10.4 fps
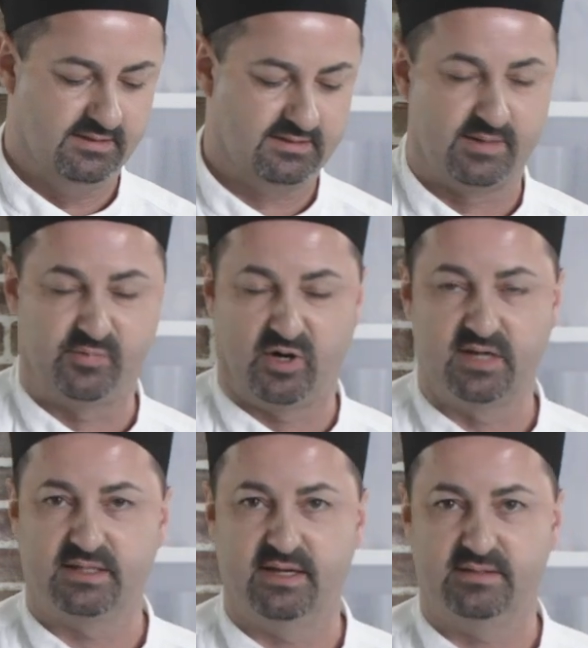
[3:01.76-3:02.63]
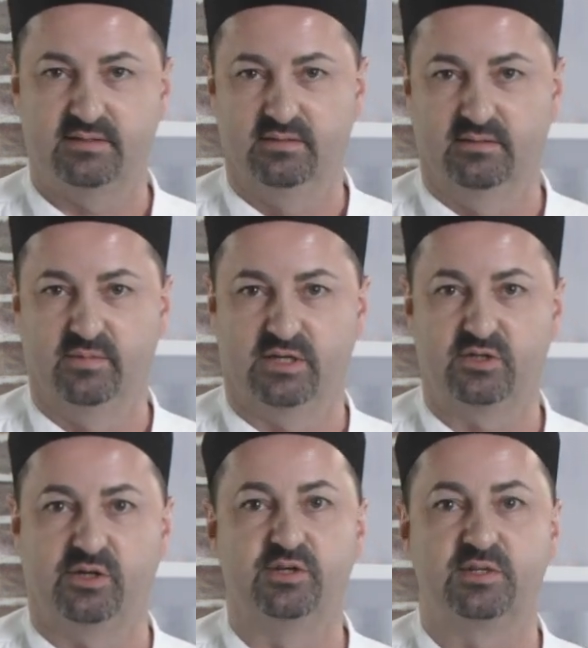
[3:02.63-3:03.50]
same process. Make
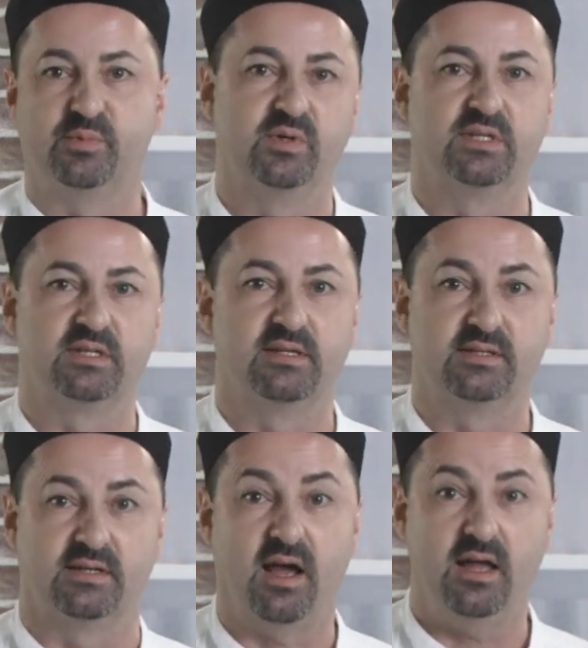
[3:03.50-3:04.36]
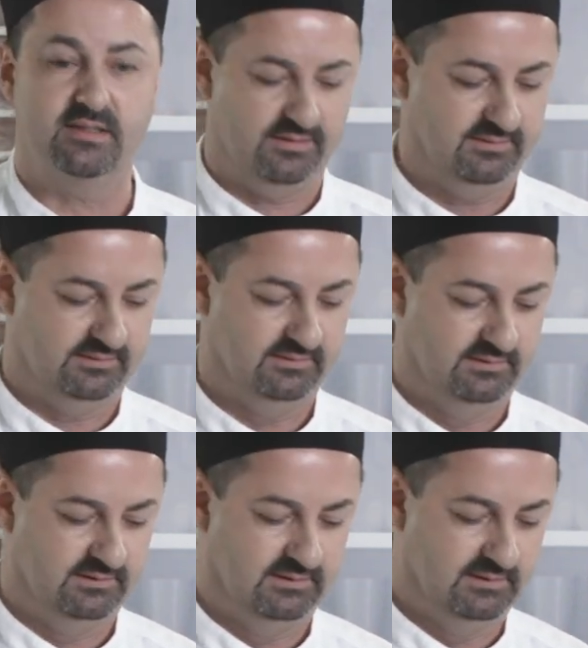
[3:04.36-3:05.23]
sure your spoon is nice and hot.
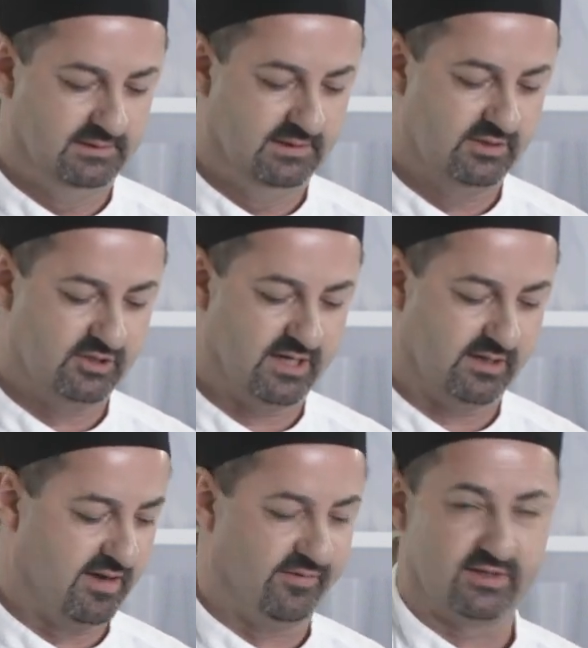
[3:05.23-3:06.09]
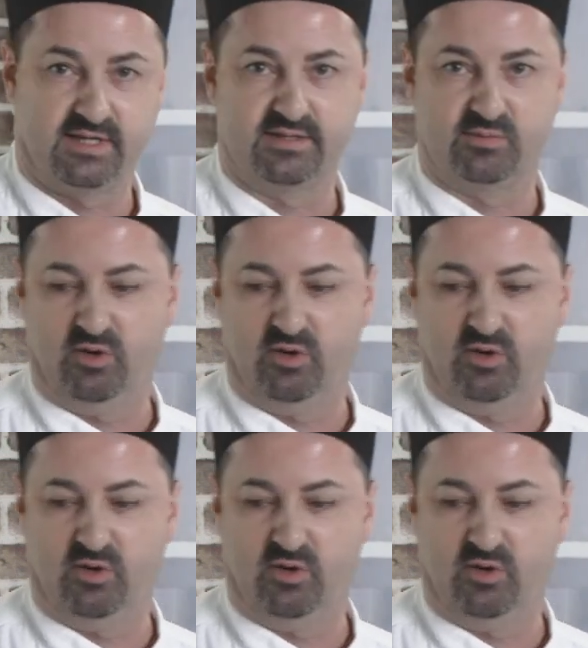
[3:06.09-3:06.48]
Shake off excess